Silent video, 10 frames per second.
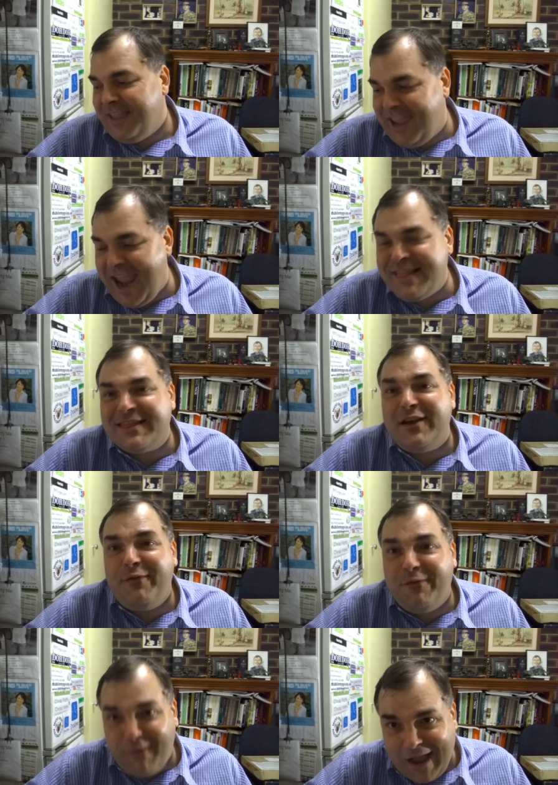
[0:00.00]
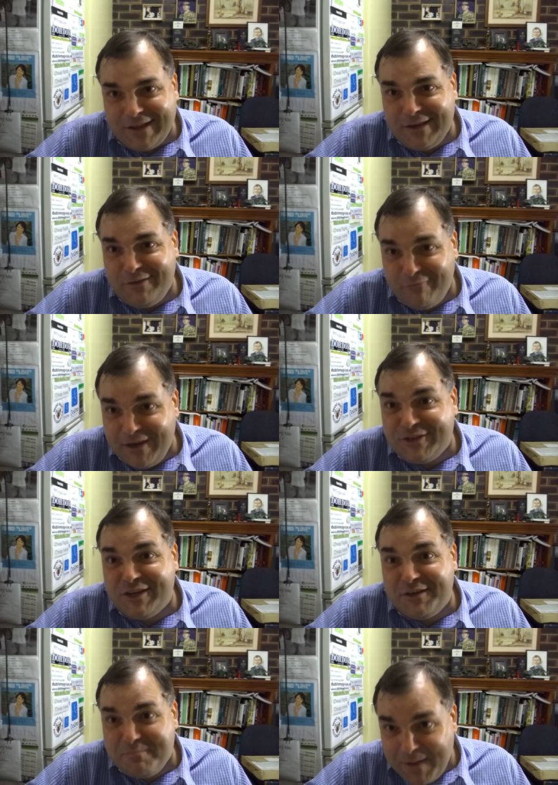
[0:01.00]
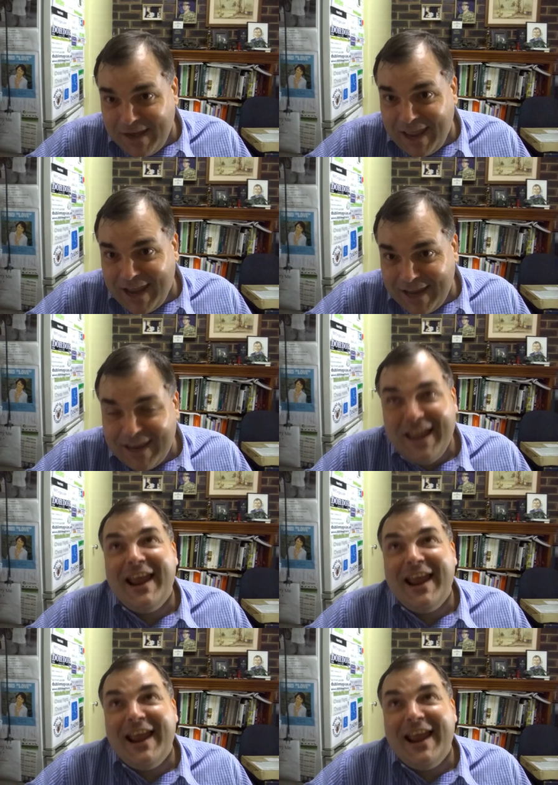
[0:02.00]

Get the fucking Richard Mille.